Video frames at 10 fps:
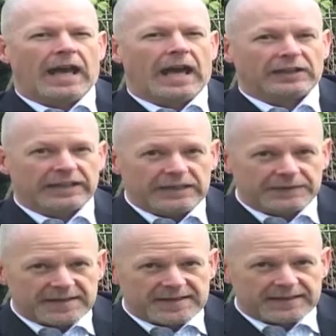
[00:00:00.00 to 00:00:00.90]
Our lead
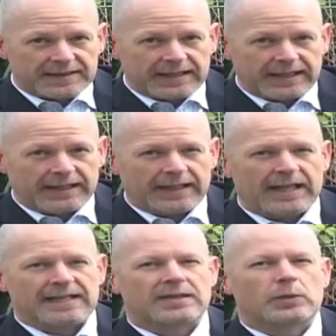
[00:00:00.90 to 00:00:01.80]
facilitator
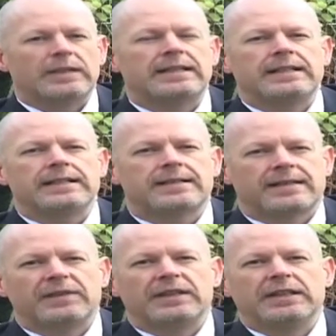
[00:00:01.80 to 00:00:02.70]
has
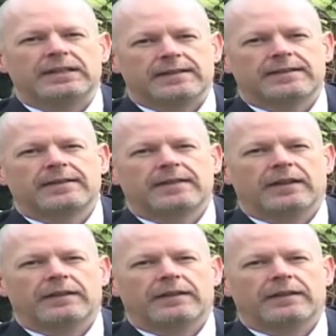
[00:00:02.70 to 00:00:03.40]
27 years